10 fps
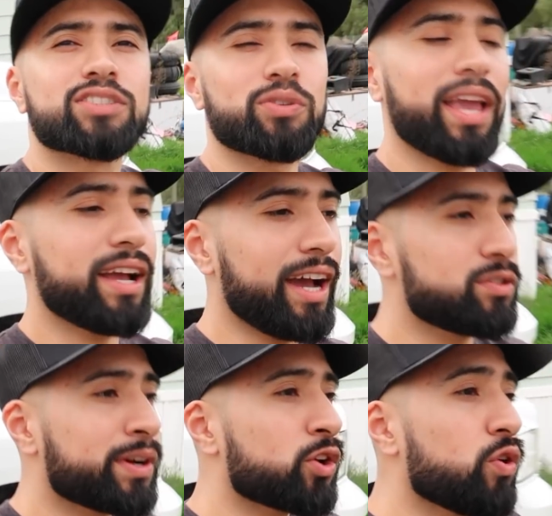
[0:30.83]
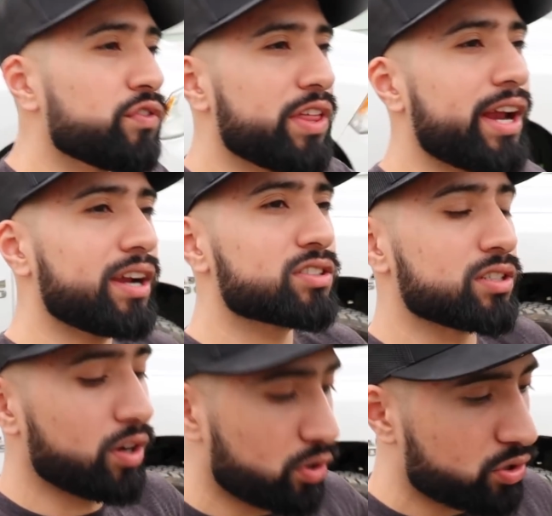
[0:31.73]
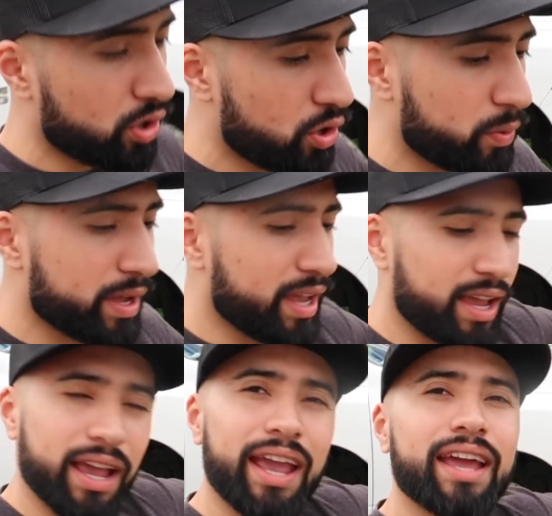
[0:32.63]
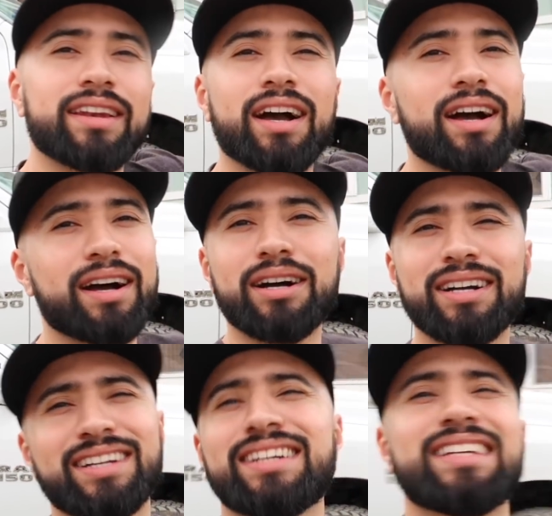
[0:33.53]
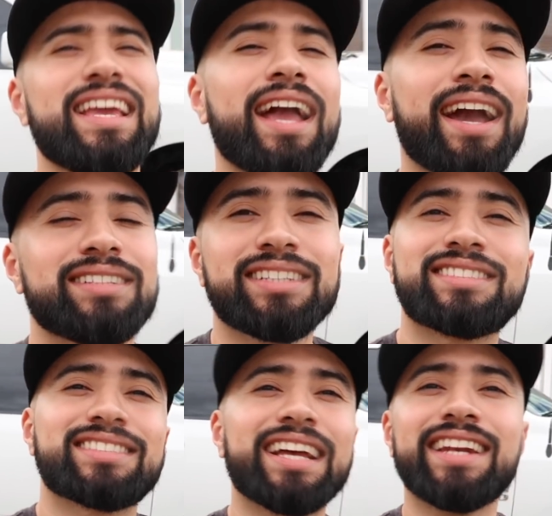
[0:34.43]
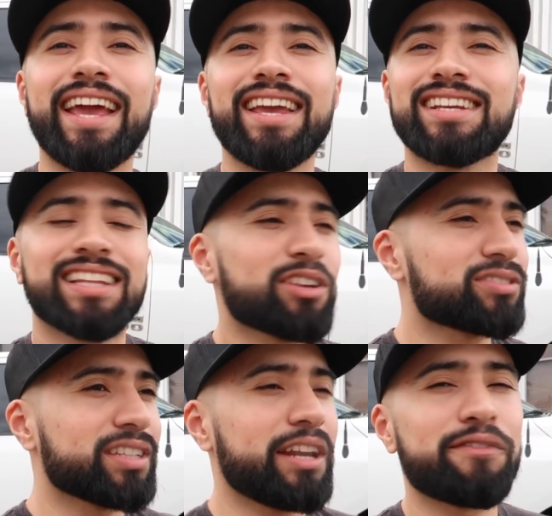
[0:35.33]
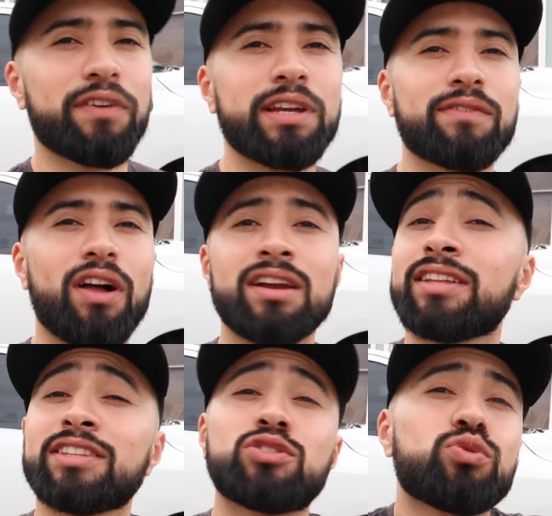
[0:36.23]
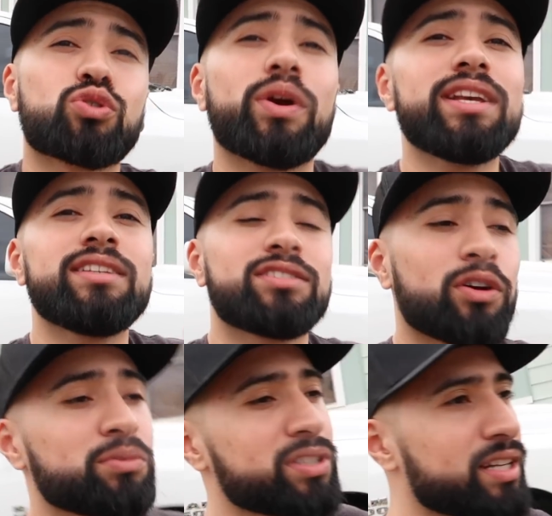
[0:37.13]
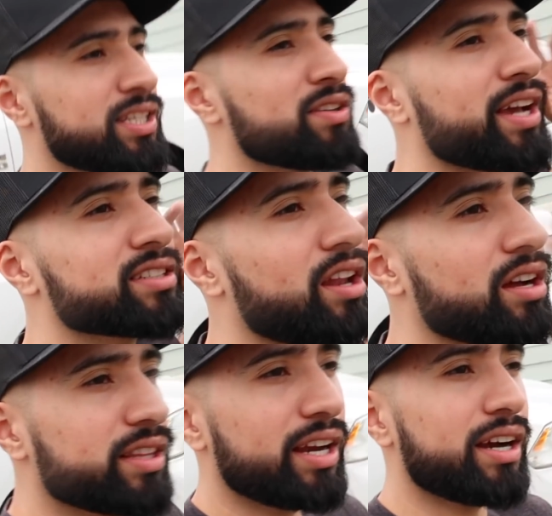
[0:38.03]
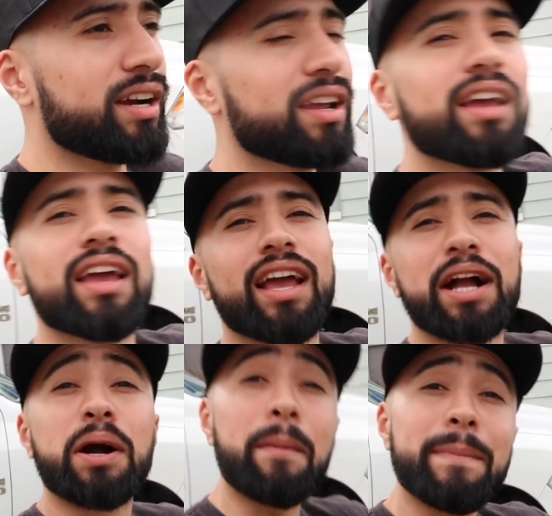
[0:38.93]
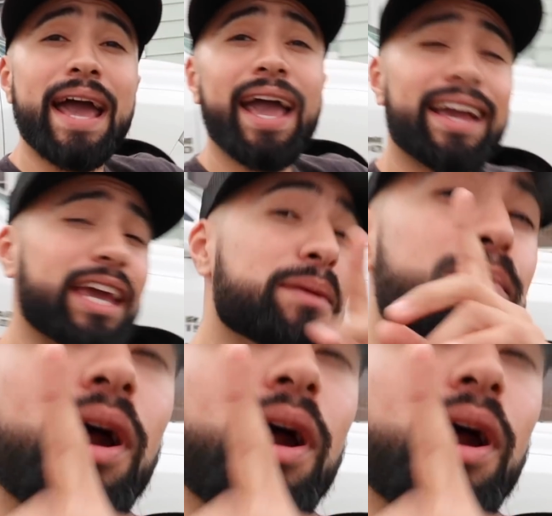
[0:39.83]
So yeah, guys, we're gonna go over there to Norco, and yeah, guys, it's Sunday, a little Sunday fun day vlog, nothing too crazy. So I'm just gonna take you guys along there, come back, and